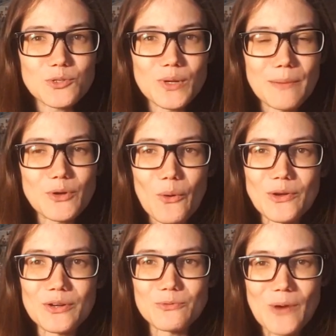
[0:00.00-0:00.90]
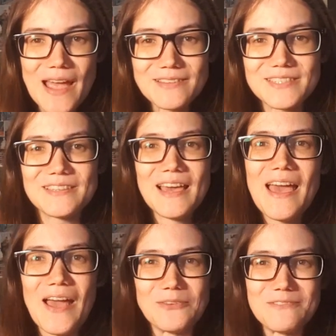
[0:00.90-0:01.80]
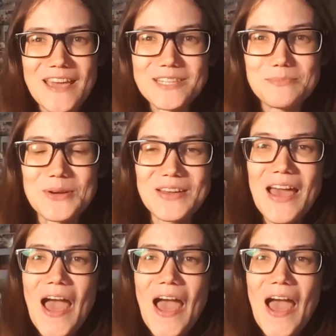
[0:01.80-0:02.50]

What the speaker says: when I'm going on a rant and Facebook,